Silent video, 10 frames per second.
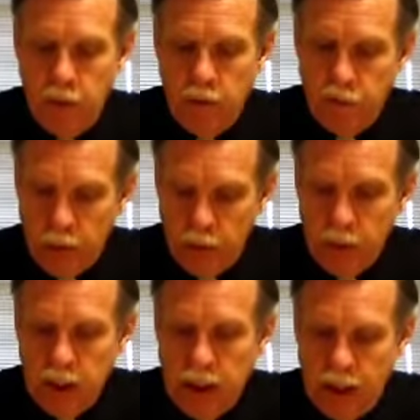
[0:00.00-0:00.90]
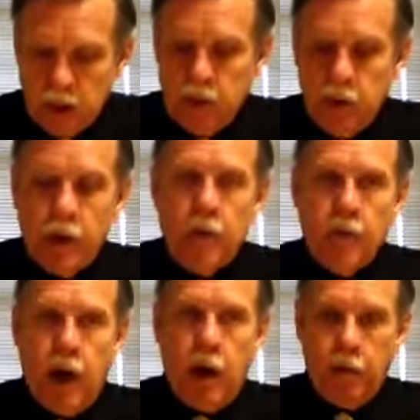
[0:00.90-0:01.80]
very actively
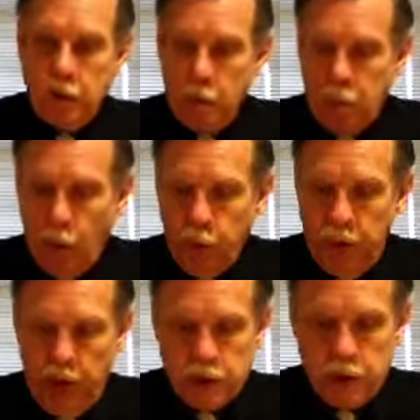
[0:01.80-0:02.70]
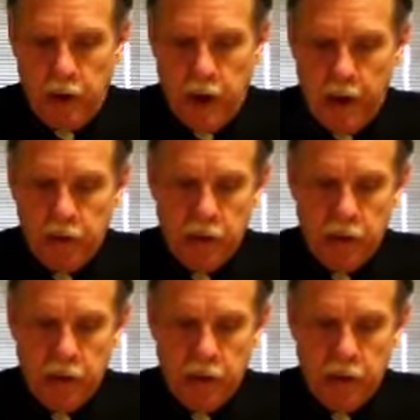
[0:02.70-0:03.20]
involved in poll tax drives,